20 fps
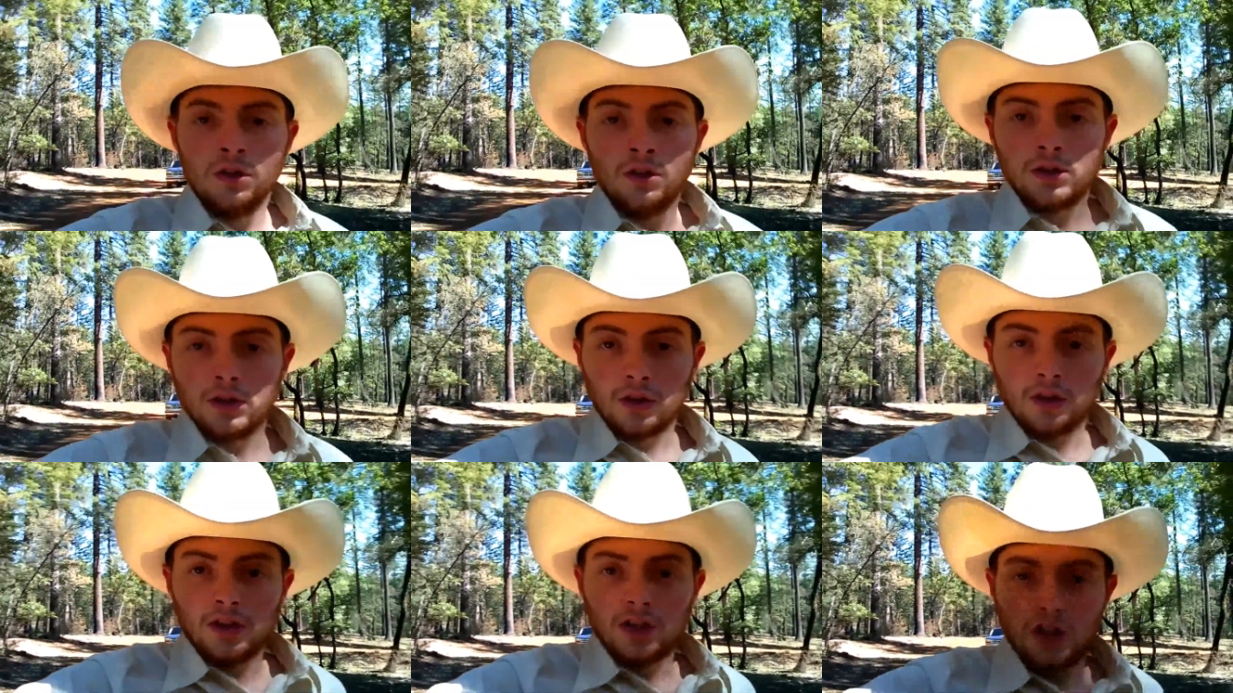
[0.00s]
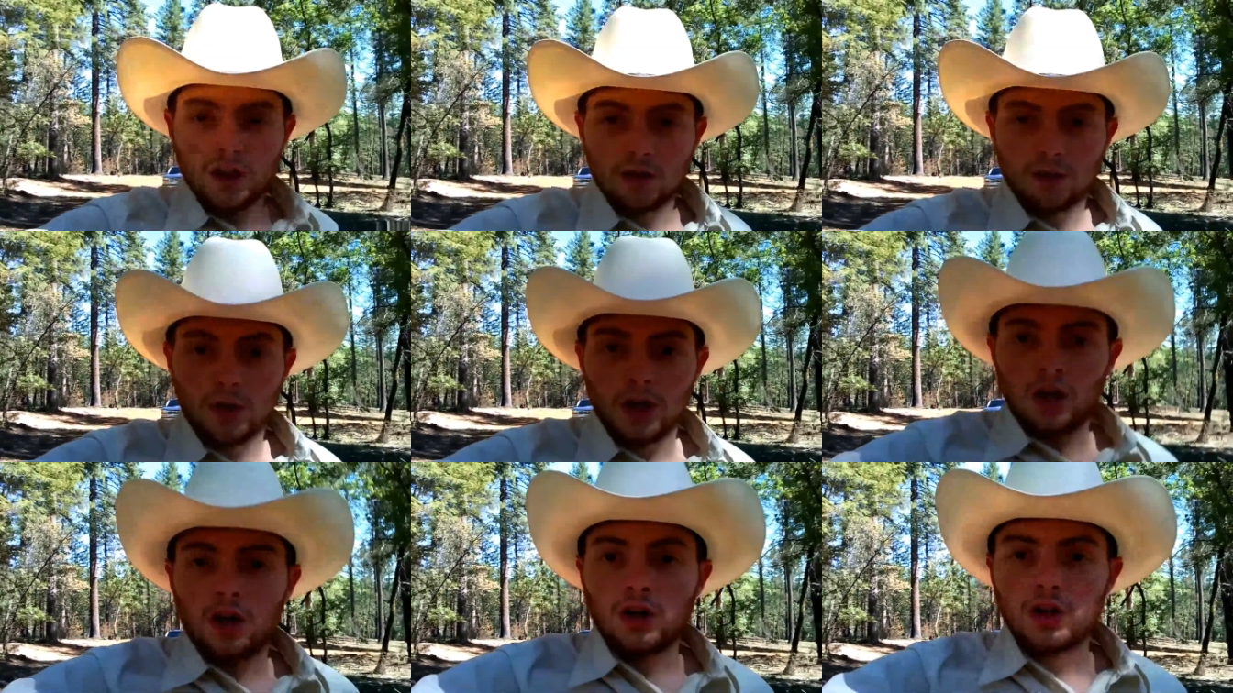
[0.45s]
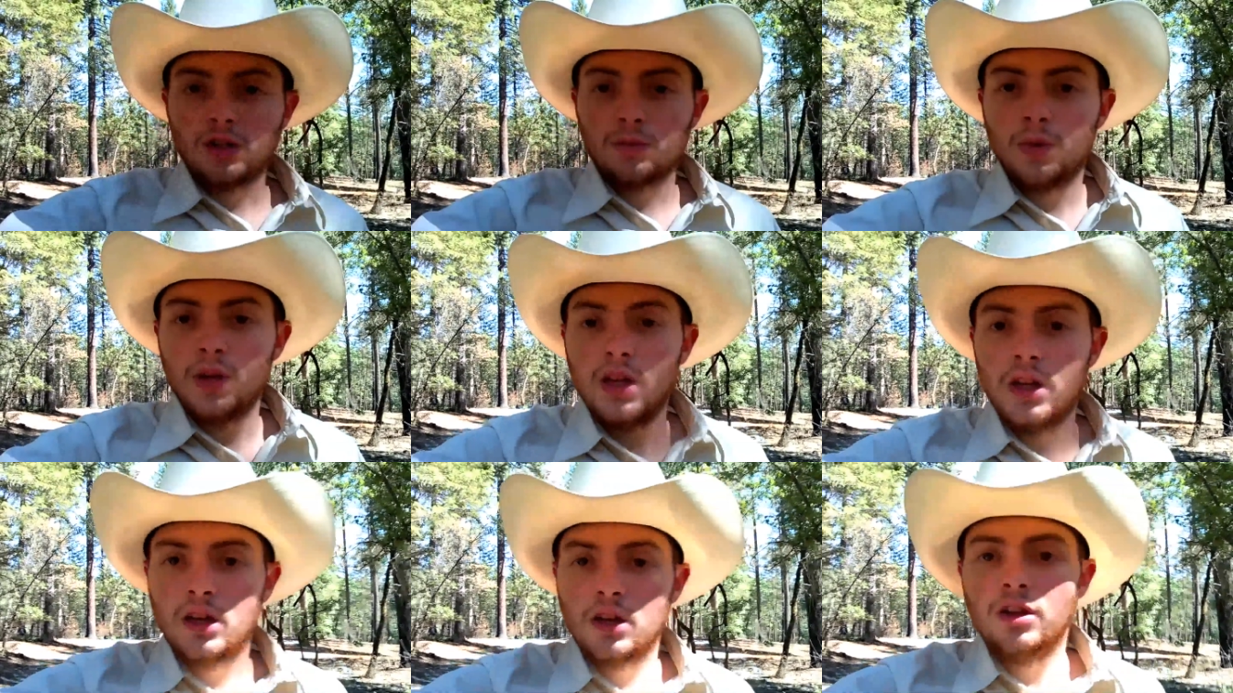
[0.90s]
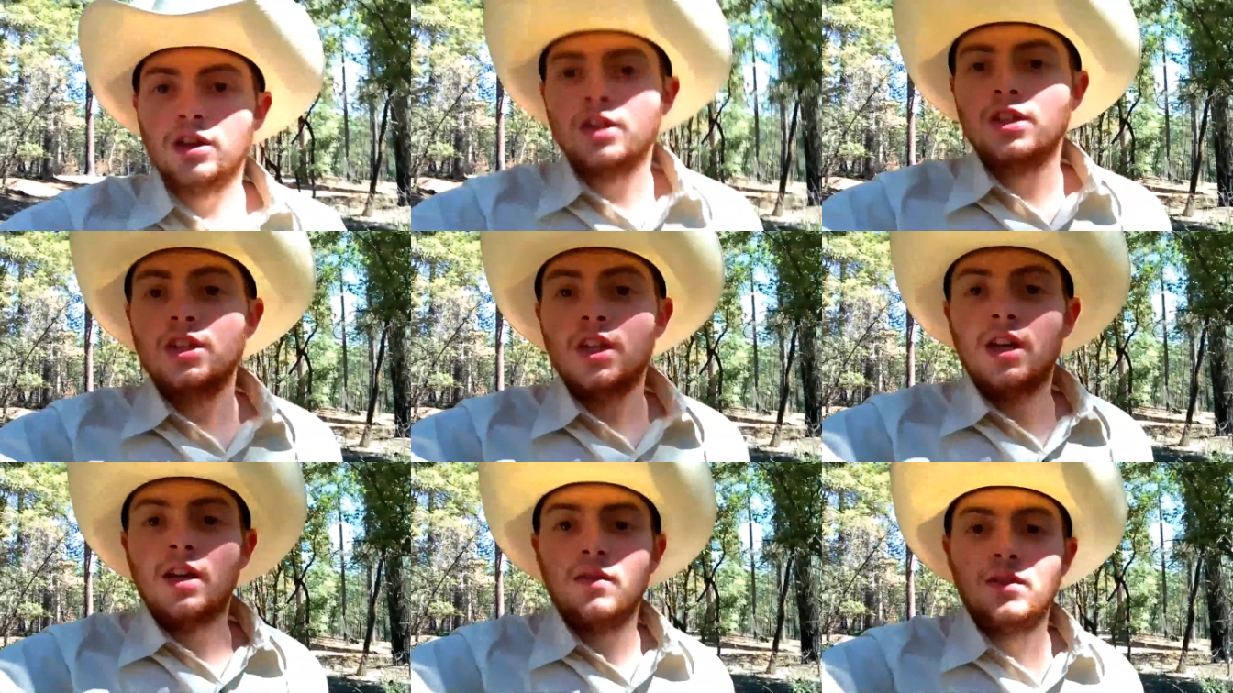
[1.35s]
So this is just my honest opinion on
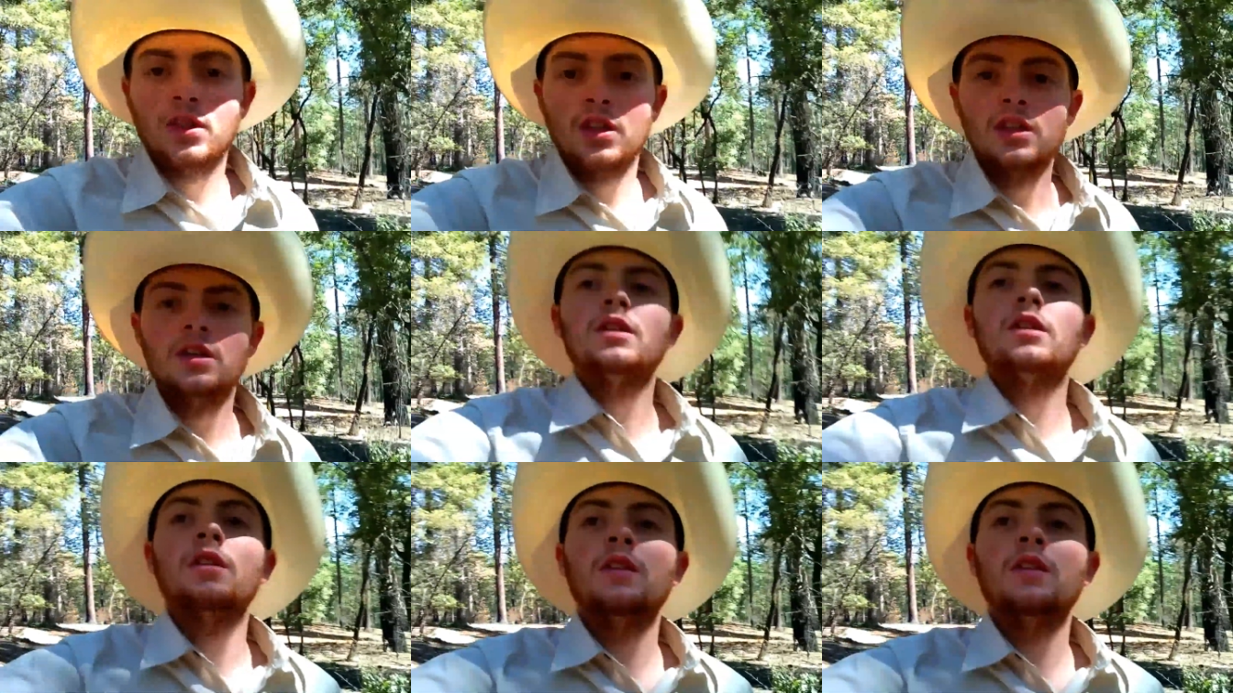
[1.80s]
these knives.